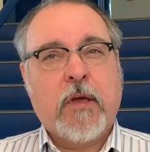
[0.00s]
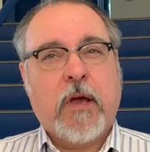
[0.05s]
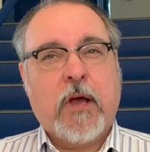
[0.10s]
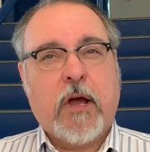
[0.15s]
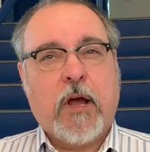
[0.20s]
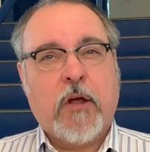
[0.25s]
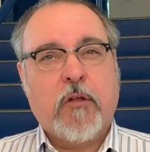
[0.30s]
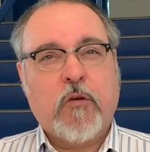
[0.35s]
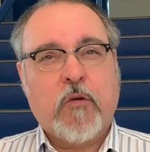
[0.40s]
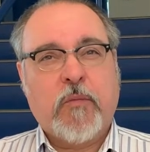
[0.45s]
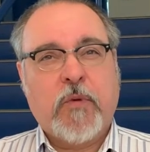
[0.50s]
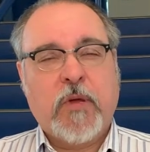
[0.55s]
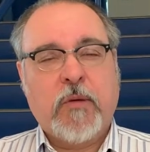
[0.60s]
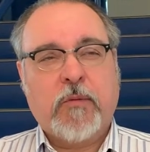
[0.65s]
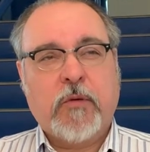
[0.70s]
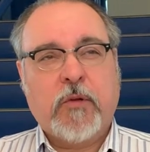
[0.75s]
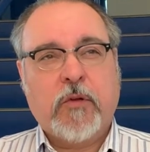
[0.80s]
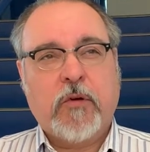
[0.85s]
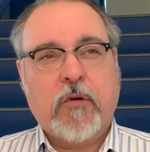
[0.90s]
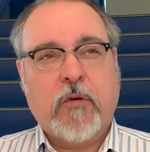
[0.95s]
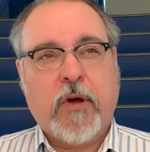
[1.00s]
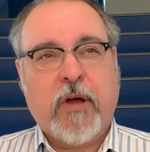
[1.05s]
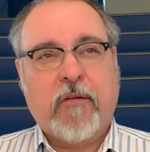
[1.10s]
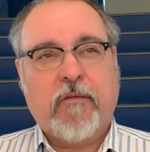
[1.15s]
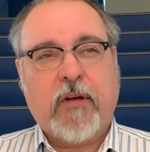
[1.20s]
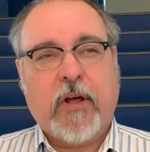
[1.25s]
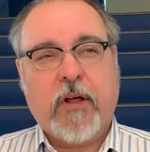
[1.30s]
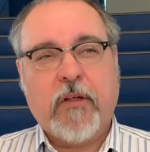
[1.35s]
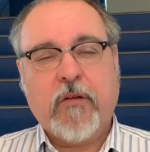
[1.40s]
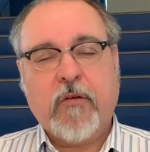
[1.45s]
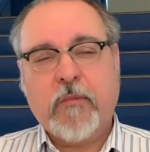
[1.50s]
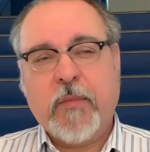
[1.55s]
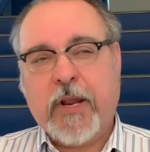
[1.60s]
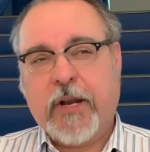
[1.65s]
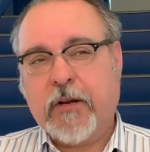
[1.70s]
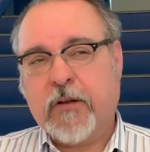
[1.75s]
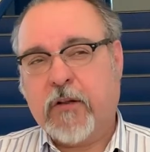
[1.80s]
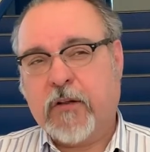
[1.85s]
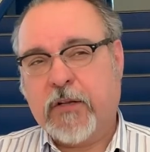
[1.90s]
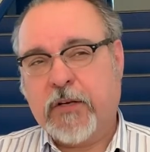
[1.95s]
Other people who have other
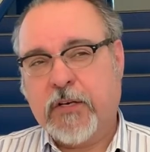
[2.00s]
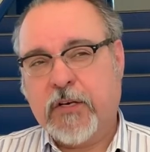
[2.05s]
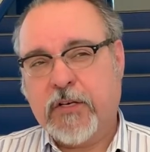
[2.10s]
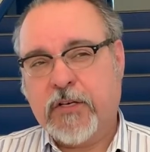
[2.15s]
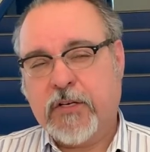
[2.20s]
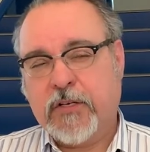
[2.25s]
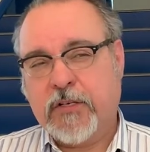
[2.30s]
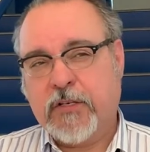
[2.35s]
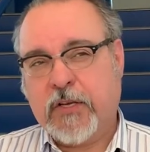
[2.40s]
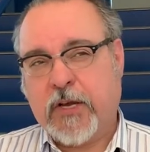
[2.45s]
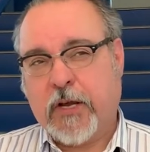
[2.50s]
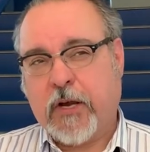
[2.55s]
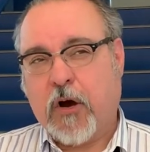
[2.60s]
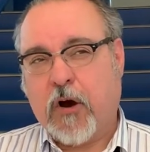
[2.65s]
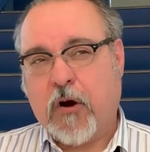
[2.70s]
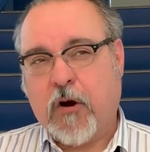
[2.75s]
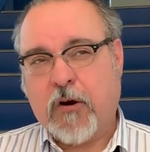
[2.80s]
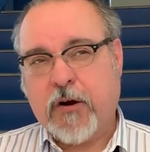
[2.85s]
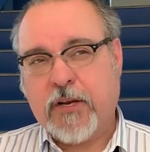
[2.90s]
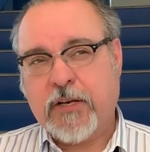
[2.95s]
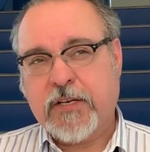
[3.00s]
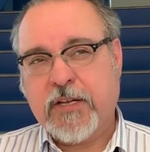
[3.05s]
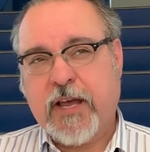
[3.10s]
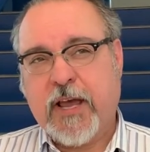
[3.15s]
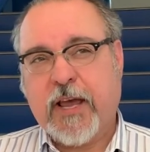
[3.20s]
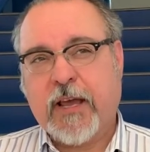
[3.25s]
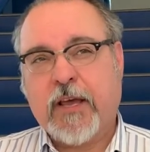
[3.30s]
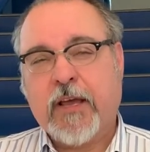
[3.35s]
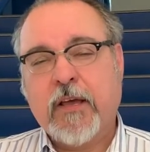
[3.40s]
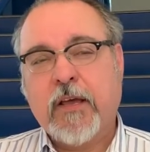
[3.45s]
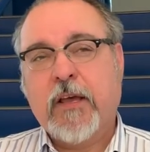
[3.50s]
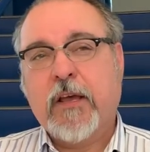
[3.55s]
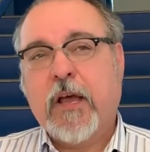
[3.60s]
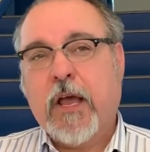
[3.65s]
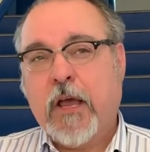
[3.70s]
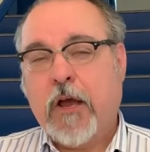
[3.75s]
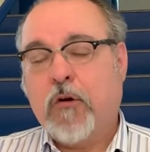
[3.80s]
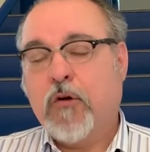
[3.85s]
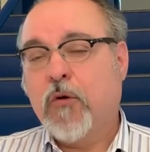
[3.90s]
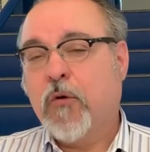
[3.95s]
medical conditions like a heart attack
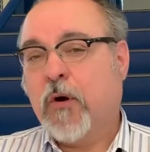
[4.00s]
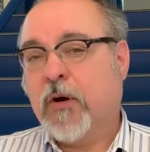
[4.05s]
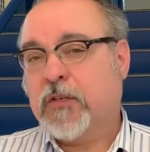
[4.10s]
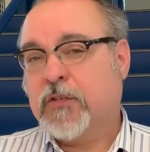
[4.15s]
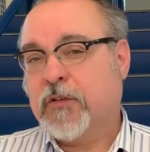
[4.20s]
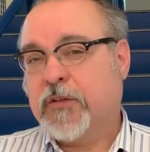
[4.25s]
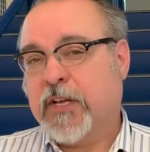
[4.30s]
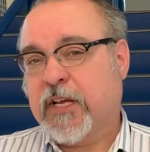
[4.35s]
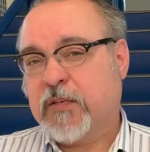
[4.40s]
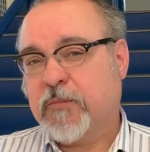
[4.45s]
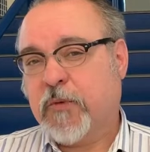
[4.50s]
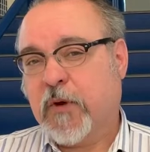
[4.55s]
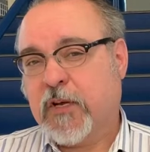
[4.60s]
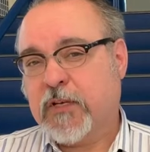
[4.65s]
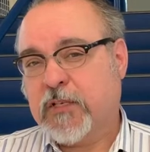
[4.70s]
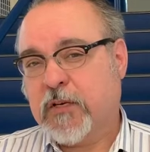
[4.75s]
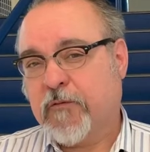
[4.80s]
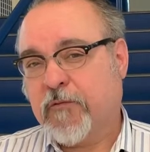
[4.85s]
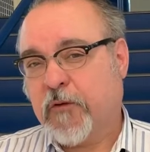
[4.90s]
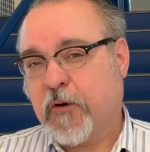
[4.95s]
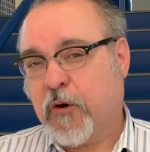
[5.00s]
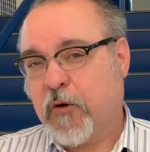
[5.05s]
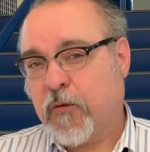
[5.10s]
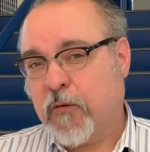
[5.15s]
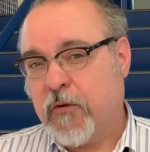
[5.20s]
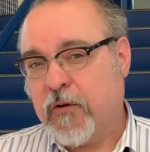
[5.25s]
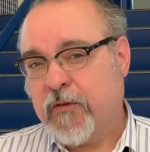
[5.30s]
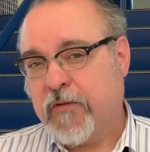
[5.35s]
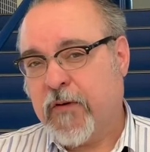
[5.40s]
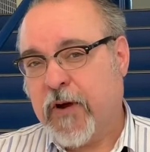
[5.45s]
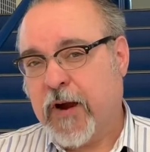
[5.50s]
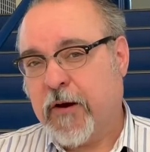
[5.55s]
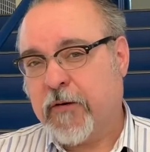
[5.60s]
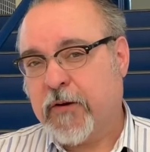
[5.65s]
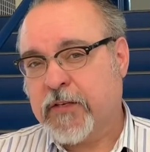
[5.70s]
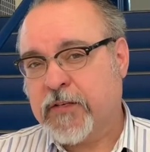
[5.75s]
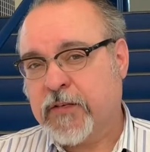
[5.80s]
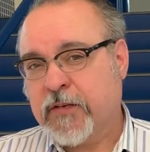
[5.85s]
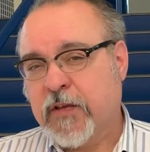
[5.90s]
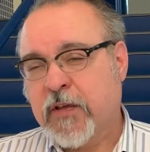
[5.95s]
who also test positive for coronavirus,